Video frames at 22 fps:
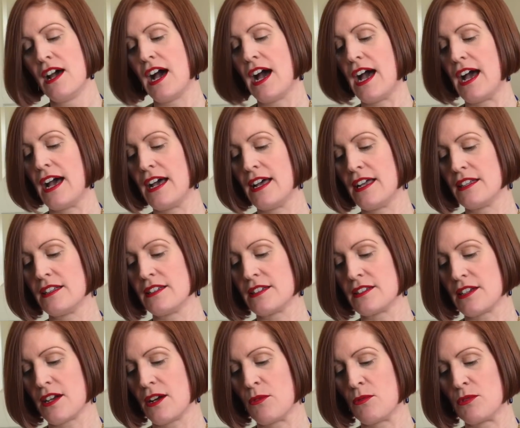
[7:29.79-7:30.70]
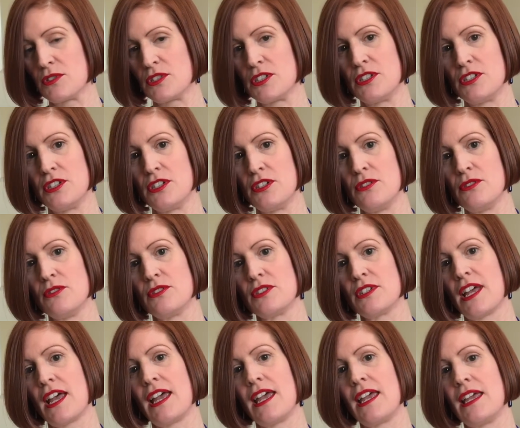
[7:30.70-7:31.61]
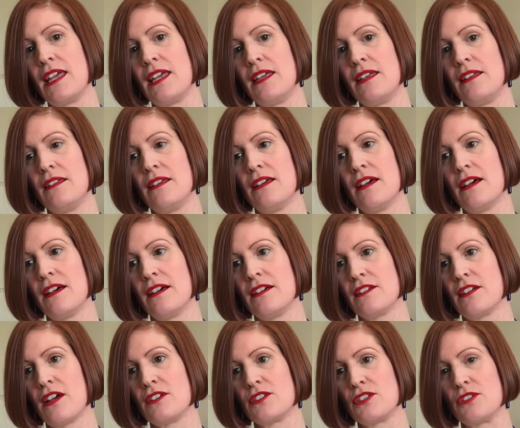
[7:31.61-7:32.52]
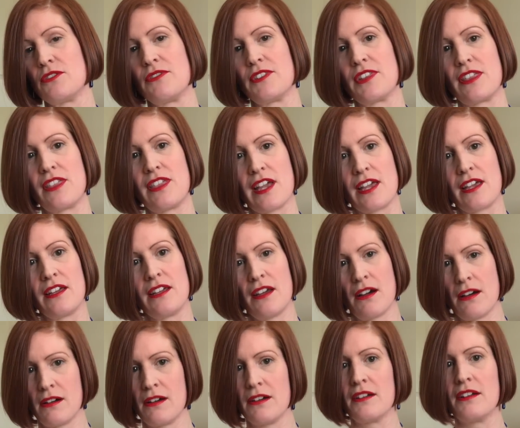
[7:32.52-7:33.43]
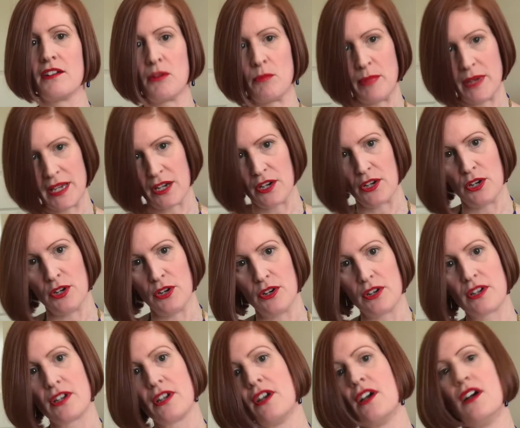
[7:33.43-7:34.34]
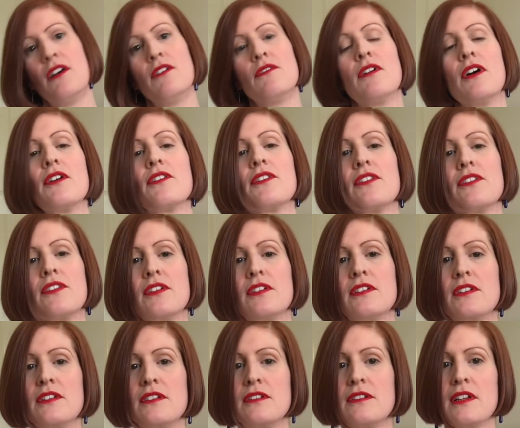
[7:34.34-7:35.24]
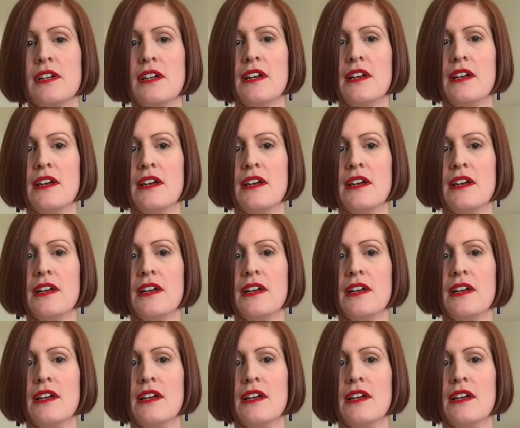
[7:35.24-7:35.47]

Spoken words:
and I wanted to use a sort of a thicker yarn and a bigger hook rather than